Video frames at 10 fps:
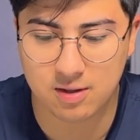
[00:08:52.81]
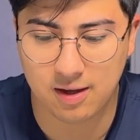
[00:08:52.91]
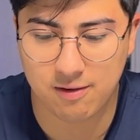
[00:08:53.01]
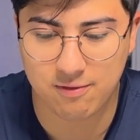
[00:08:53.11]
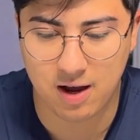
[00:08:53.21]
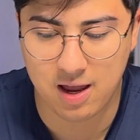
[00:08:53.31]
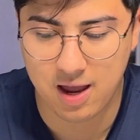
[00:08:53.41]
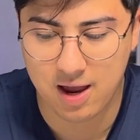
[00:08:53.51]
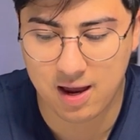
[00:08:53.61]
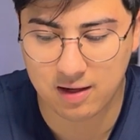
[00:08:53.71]
if I
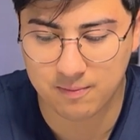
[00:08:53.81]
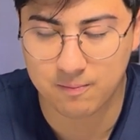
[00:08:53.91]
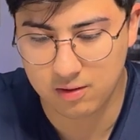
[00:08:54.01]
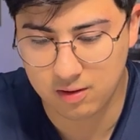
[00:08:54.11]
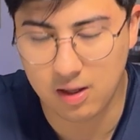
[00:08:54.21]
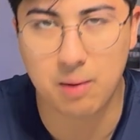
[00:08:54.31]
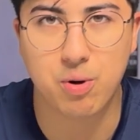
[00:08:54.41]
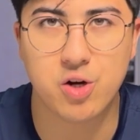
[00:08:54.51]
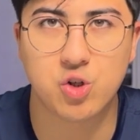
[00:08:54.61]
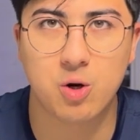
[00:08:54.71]
had a lot of
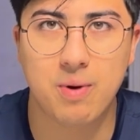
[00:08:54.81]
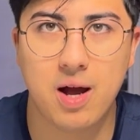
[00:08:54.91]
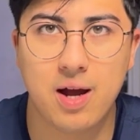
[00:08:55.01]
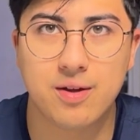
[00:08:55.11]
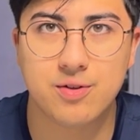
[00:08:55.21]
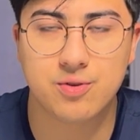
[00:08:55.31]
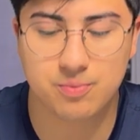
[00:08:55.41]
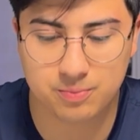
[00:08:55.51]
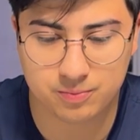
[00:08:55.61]
pressure in my eyes.